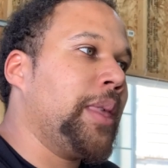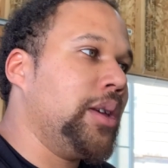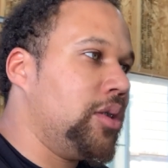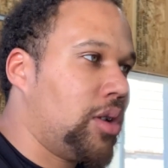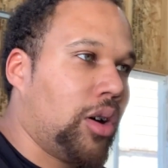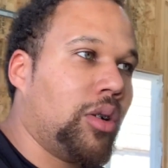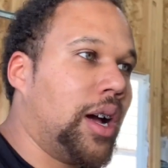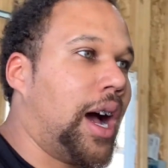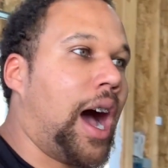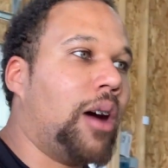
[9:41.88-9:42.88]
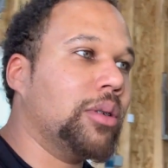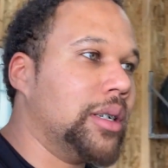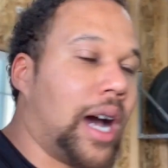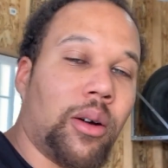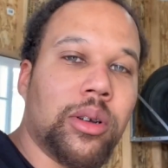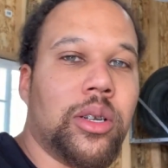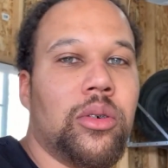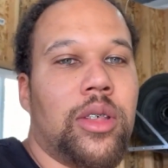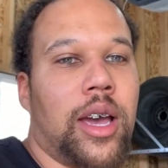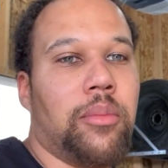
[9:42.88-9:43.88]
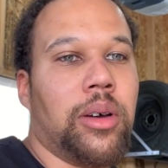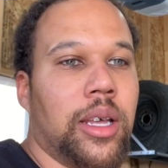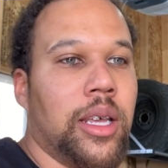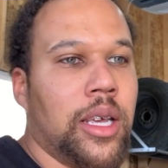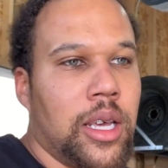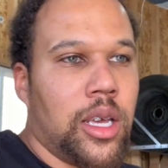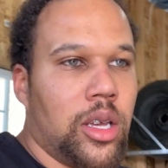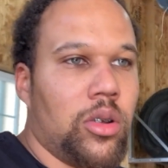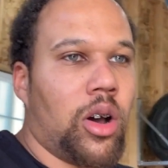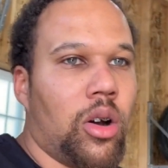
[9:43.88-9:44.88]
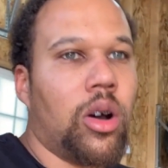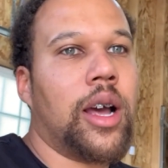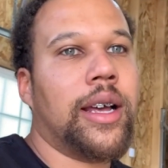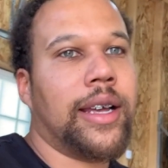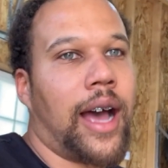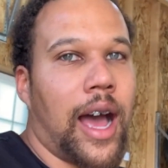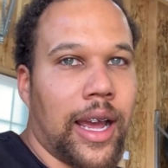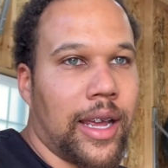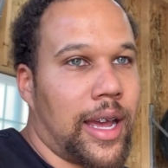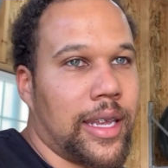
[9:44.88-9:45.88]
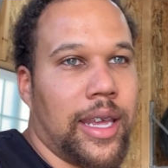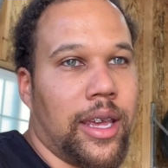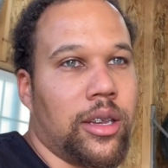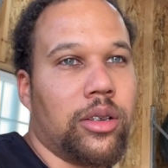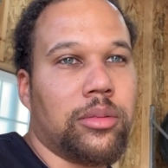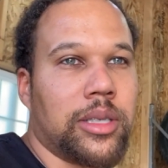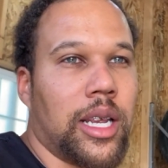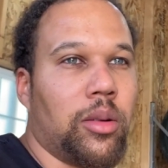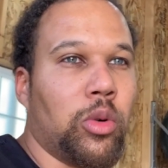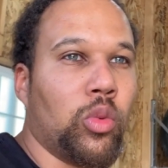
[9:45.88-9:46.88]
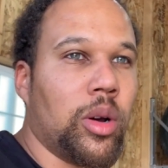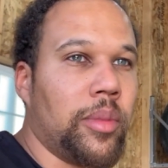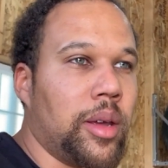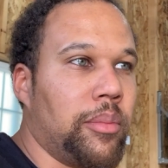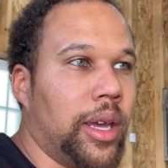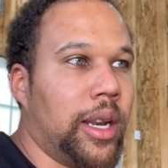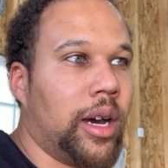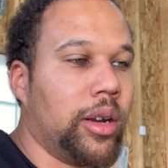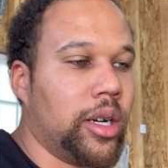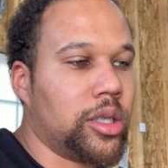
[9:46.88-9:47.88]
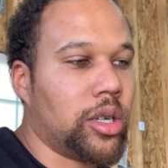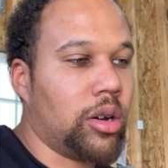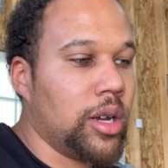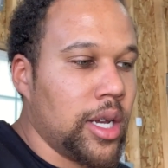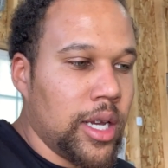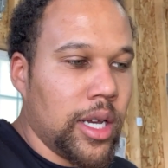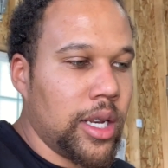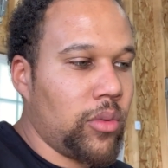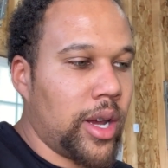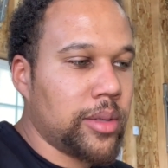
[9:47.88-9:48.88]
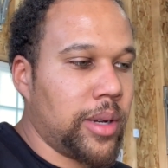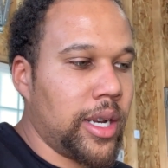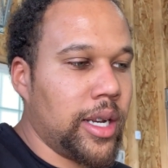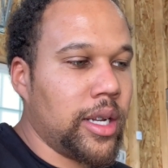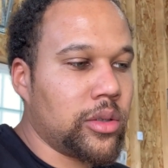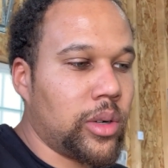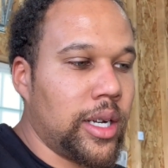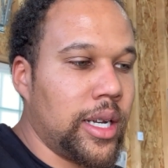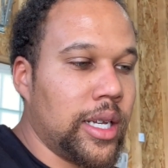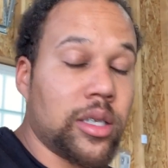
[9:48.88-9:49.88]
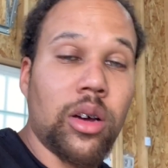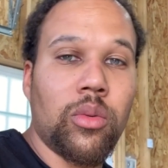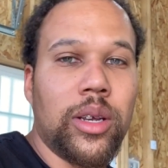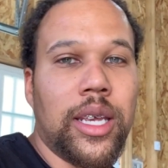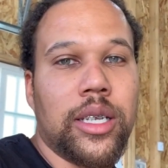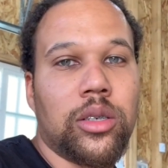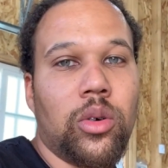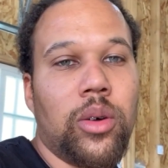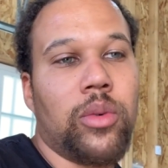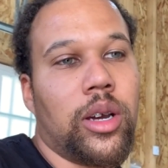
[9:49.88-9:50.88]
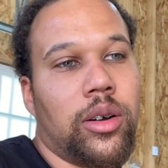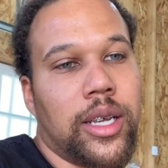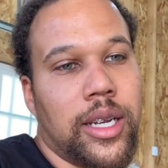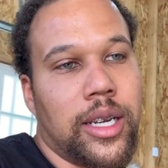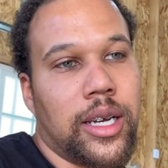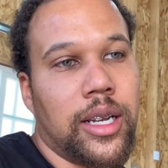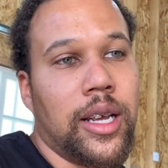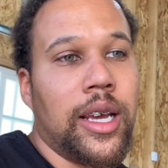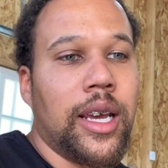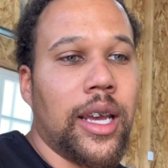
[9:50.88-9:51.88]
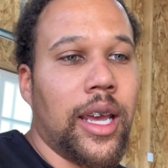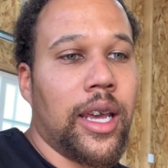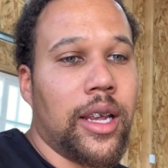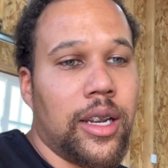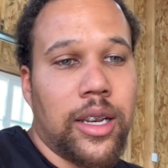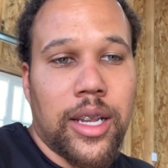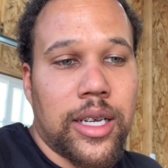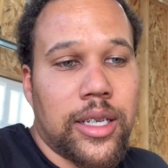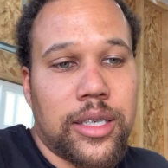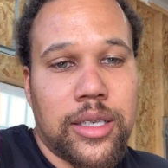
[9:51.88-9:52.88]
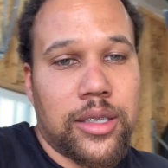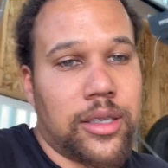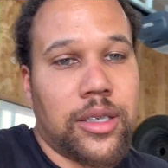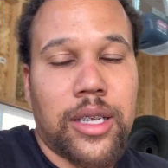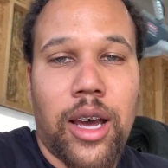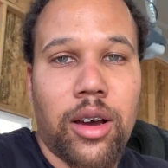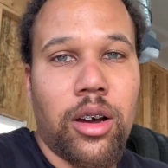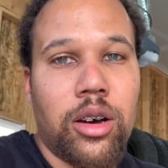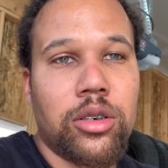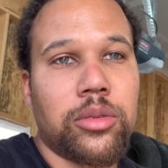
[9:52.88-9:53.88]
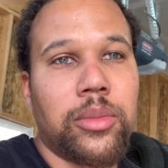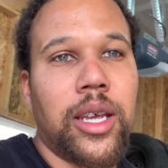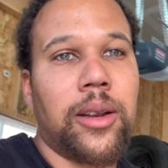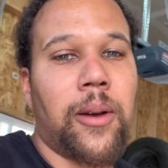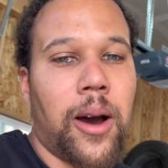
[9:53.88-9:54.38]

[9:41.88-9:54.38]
you know, I would do that. But, you know, I can't, you know what I'm saying? I'm a one-man band out here. So anyways, man, it is what it is. We get into it. We're going to get it done. And that's just how it goes, man.